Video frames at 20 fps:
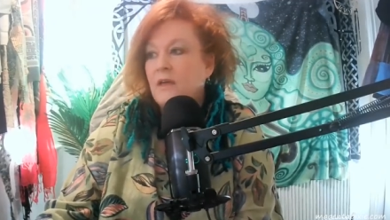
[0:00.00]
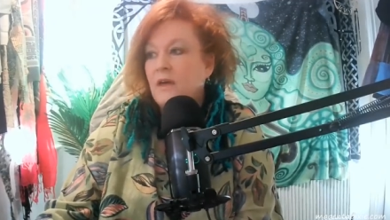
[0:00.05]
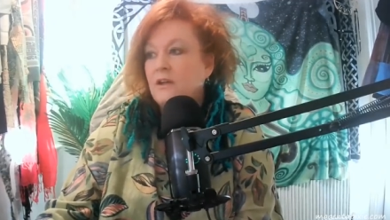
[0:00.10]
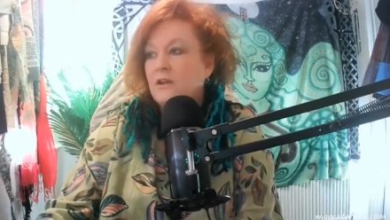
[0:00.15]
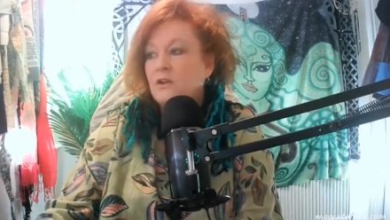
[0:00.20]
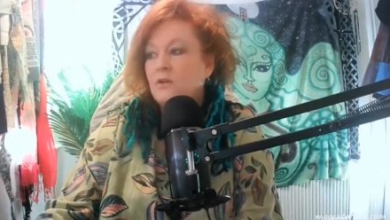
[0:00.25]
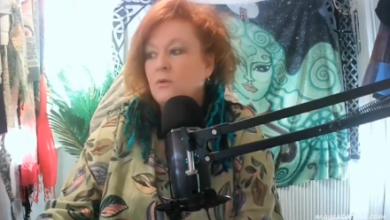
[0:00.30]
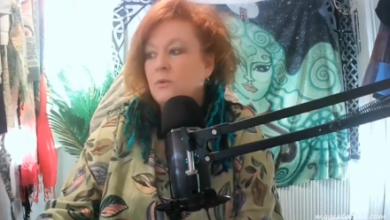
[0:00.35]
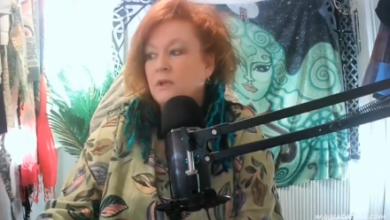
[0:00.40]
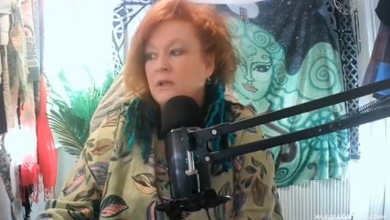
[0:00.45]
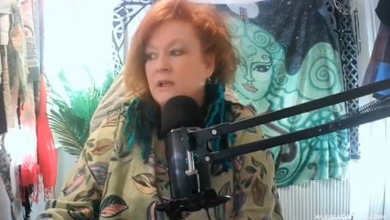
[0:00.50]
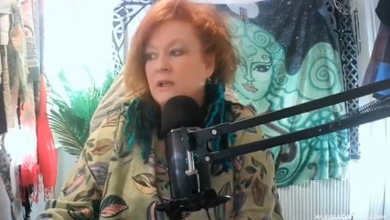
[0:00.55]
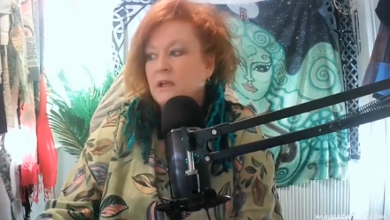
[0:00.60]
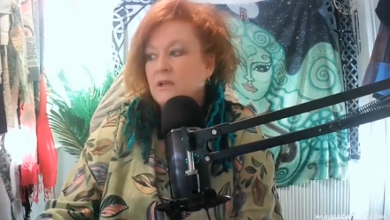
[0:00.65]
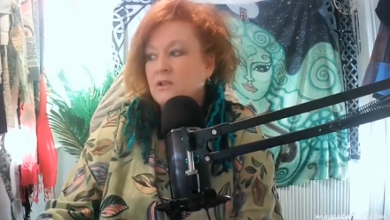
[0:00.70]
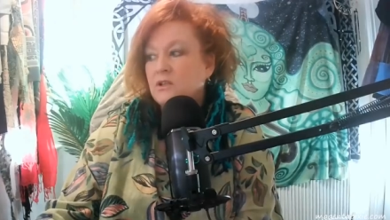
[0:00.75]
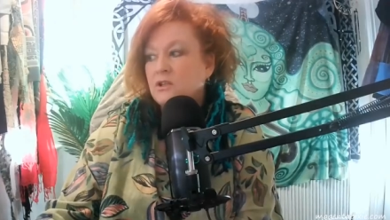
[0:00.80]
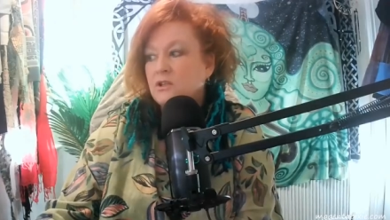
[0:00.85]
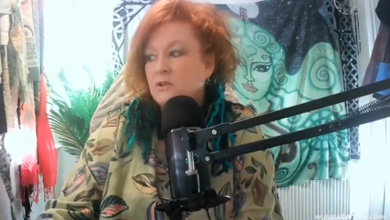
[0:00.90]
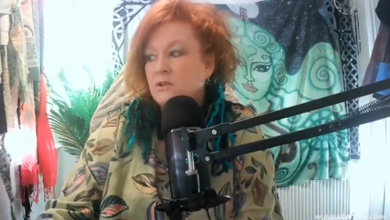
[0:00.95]
then you would
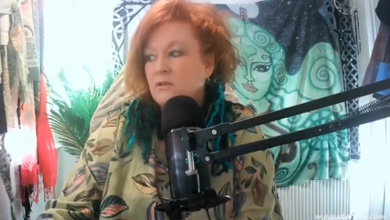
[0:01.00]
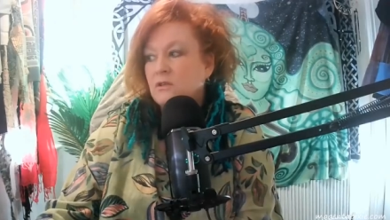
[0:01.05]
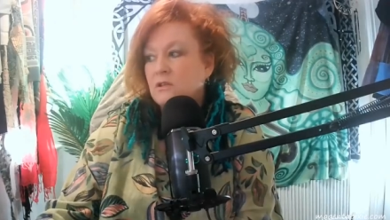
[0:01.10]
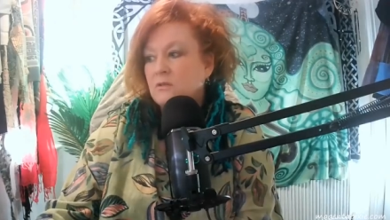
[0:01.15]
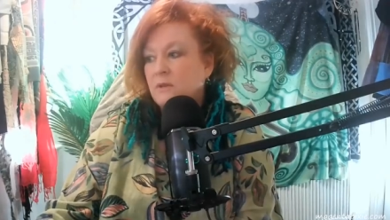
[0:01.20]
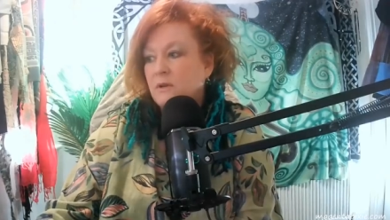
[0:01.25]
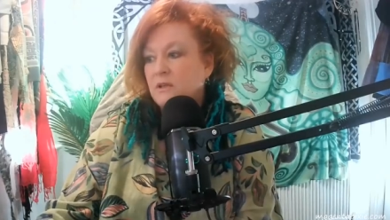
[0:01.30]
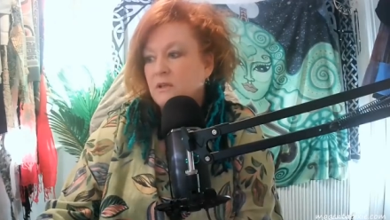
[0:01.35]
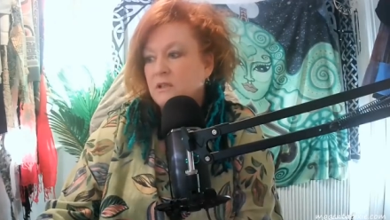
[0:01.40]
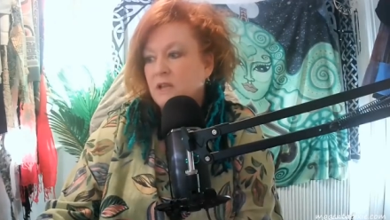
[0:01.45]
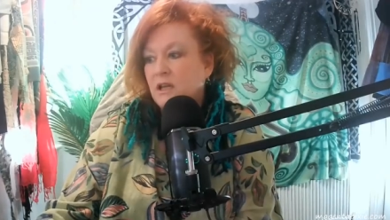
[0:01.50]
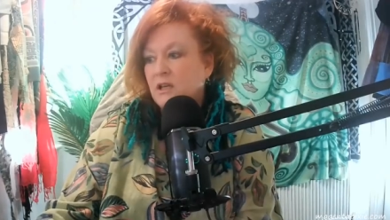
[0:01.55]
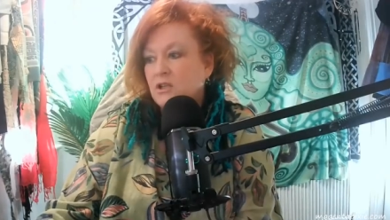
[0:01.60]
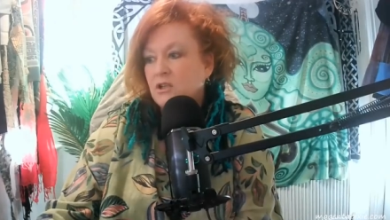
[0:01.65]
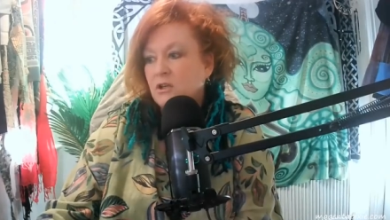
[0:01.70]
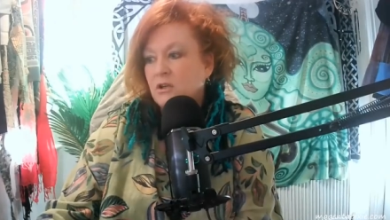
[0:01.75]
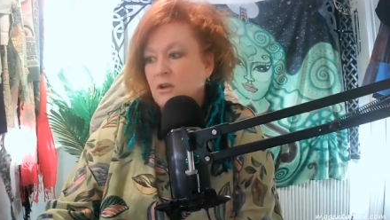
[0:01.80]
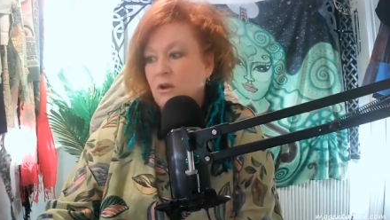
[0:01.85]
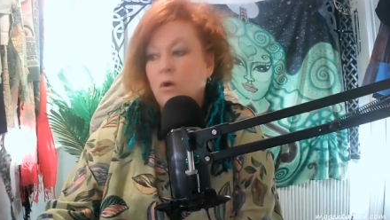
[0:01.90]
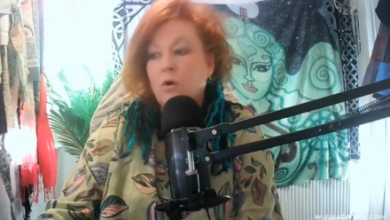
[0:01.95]
need to do this
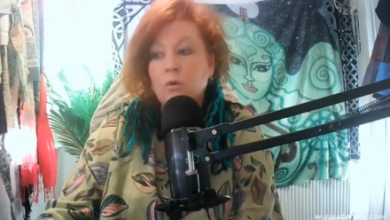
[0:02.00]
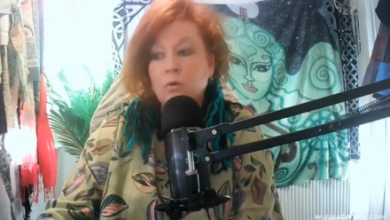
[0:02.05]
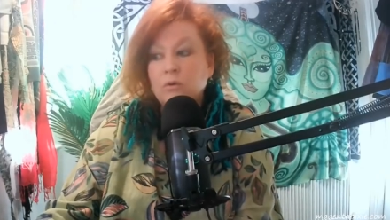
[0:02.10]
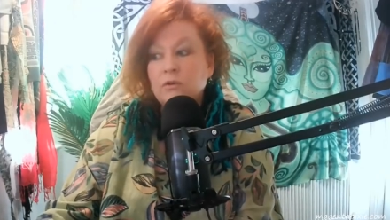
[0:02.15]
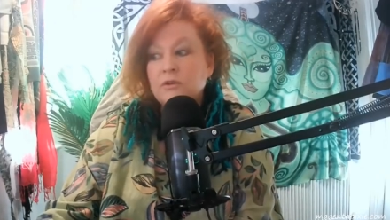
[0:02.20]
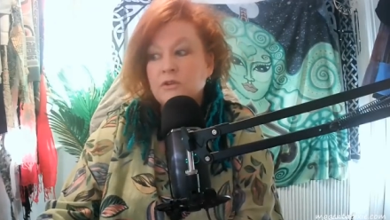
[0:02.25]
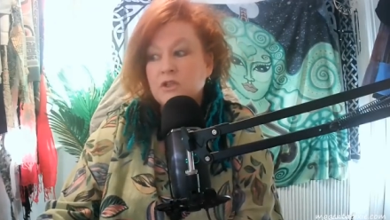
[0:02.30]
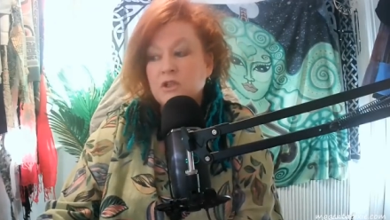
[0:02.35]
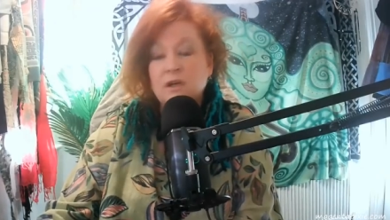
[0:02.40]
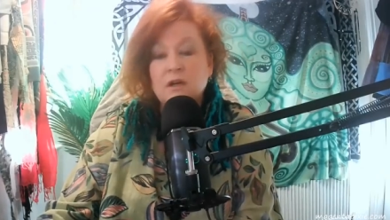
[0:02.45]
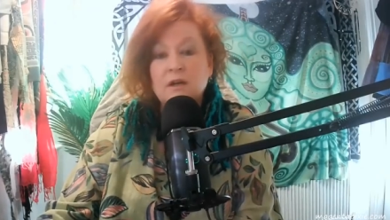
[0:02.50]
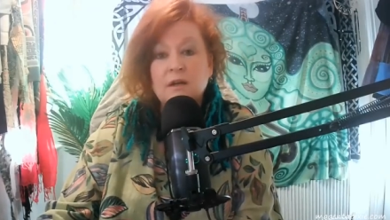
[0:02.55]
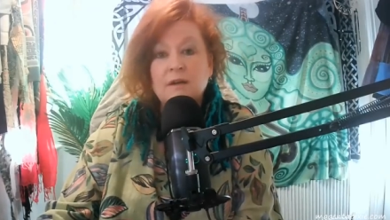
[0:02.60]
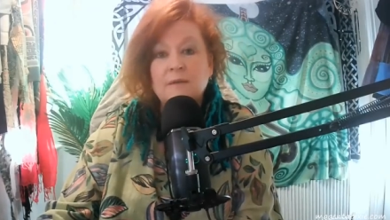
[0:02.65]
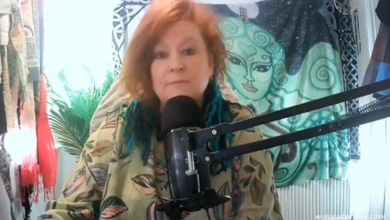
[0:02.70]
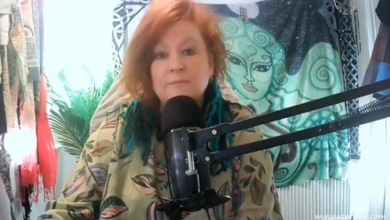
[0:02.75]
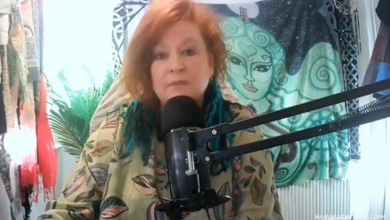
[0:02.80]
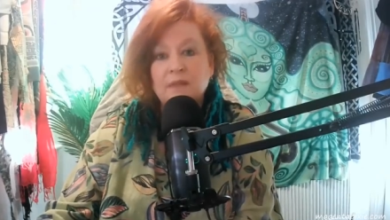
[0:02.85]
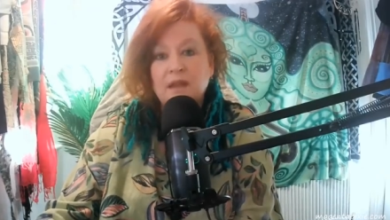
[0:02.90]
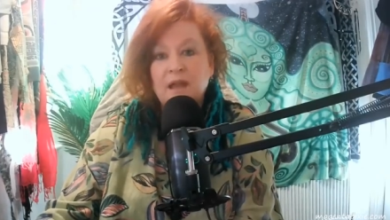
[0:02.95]
meditation all the
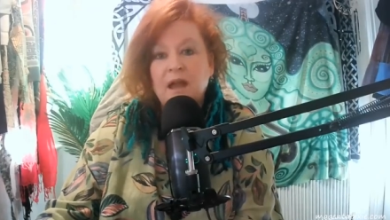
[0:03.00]
time.